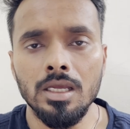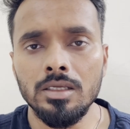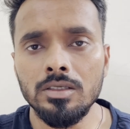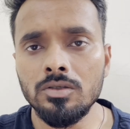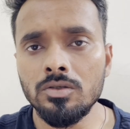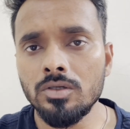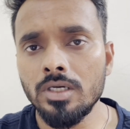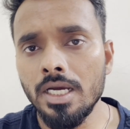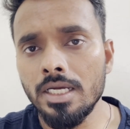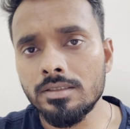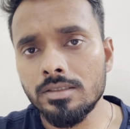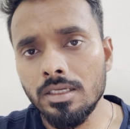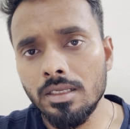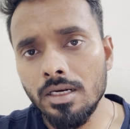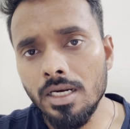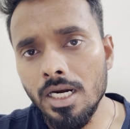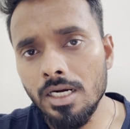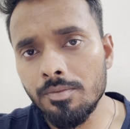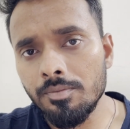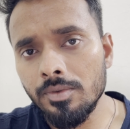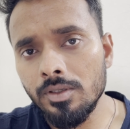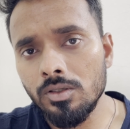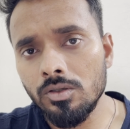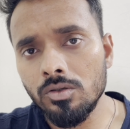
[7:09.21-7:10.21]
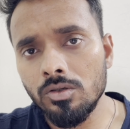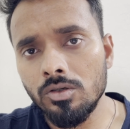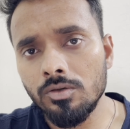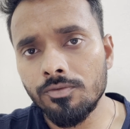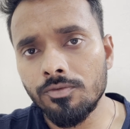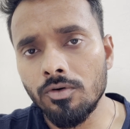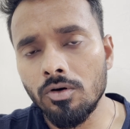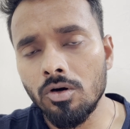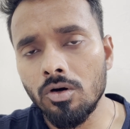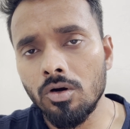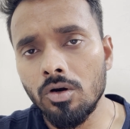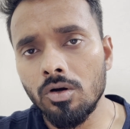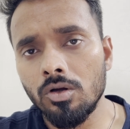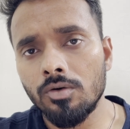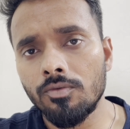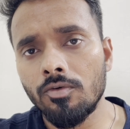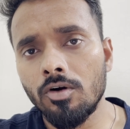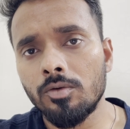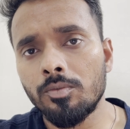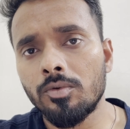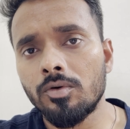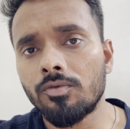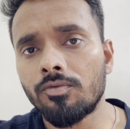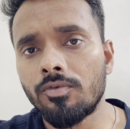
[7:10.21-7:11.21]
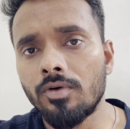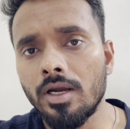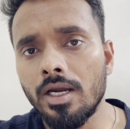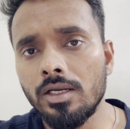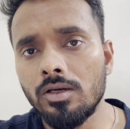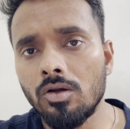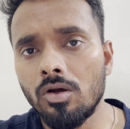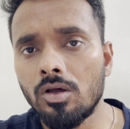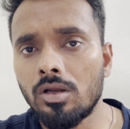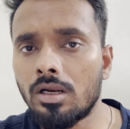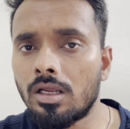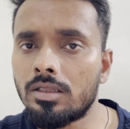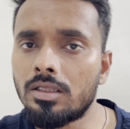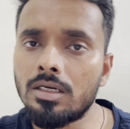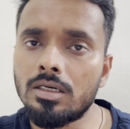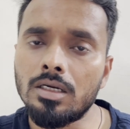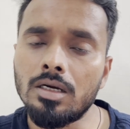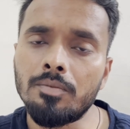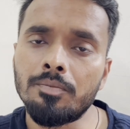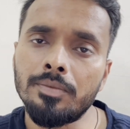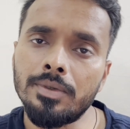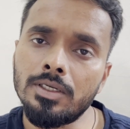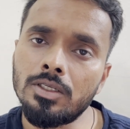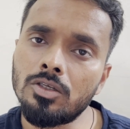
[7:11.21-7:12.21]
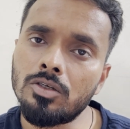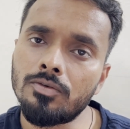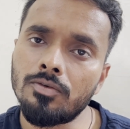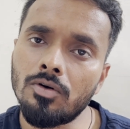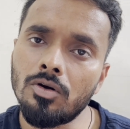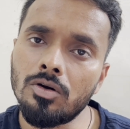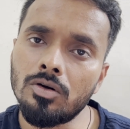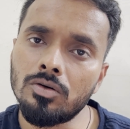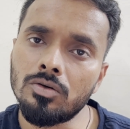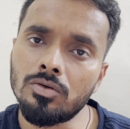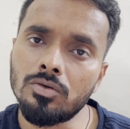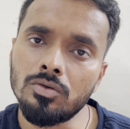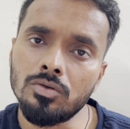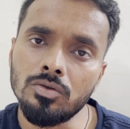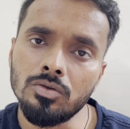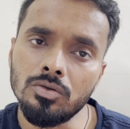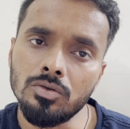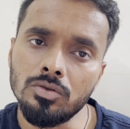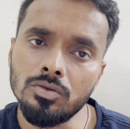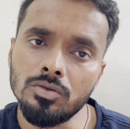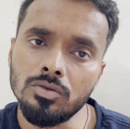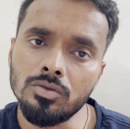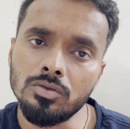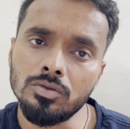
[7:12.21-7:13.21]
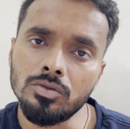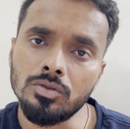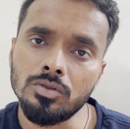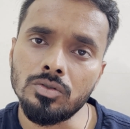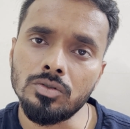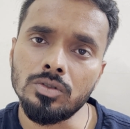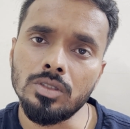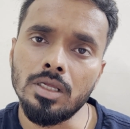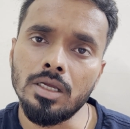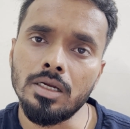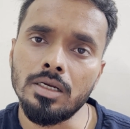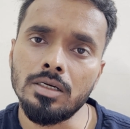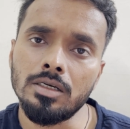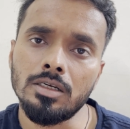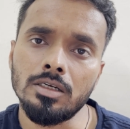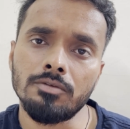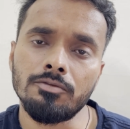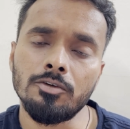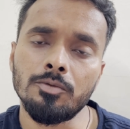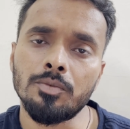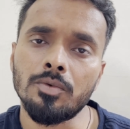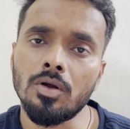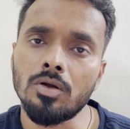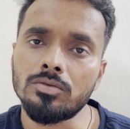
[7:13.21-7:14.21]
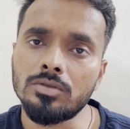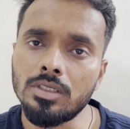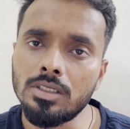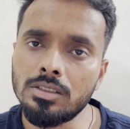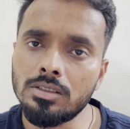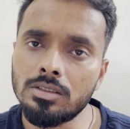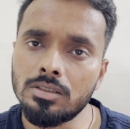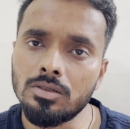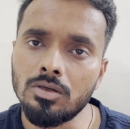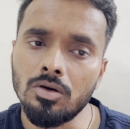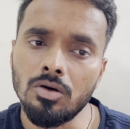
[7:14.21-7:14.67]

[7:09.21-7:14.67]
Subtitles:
You guys can let me know for what profile or other company you want to know the interview process